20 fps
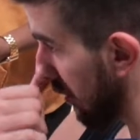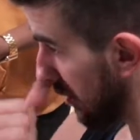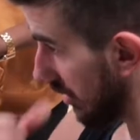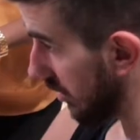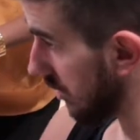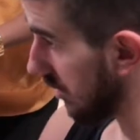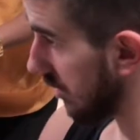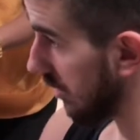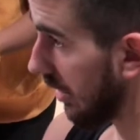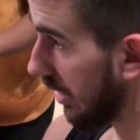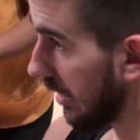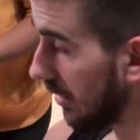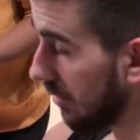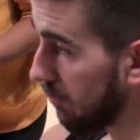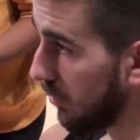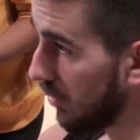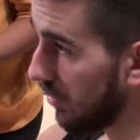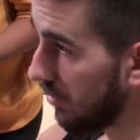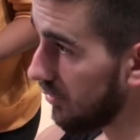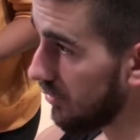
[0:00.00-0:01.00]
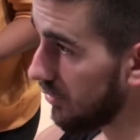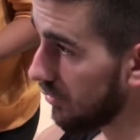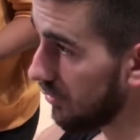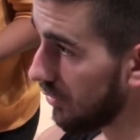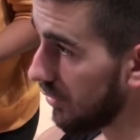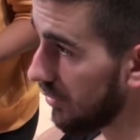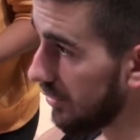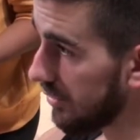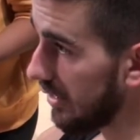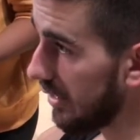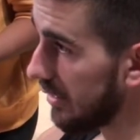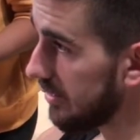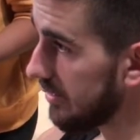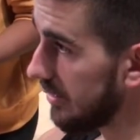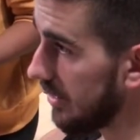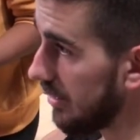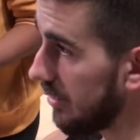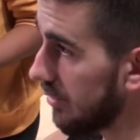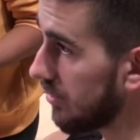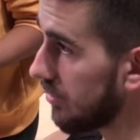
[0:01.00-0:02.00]
all like both juniors and
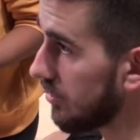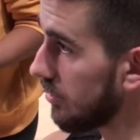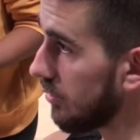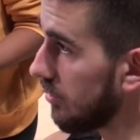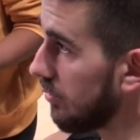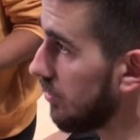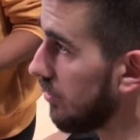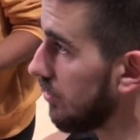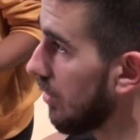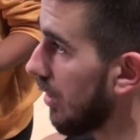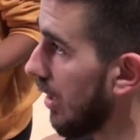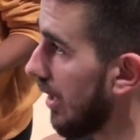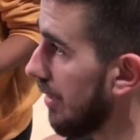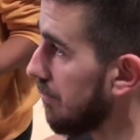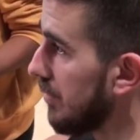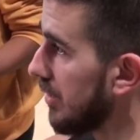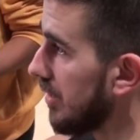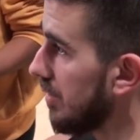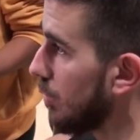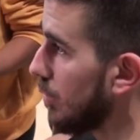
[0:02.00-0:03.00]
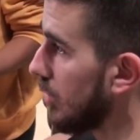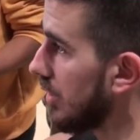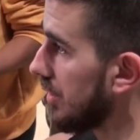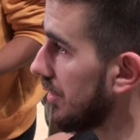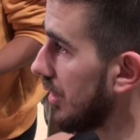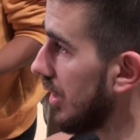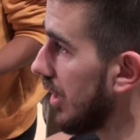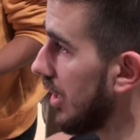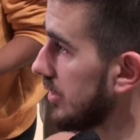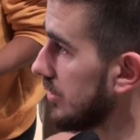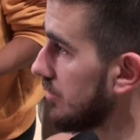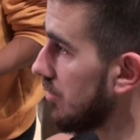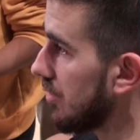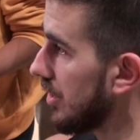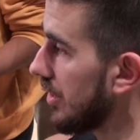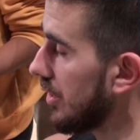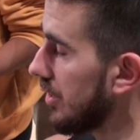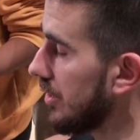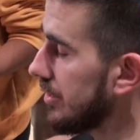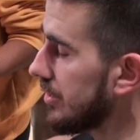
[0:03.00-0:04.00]
seniors who I've been with last three
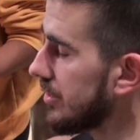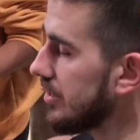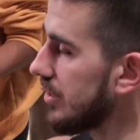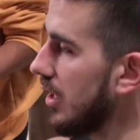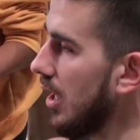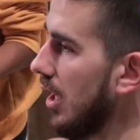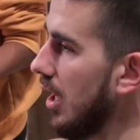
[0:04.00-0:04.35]
years,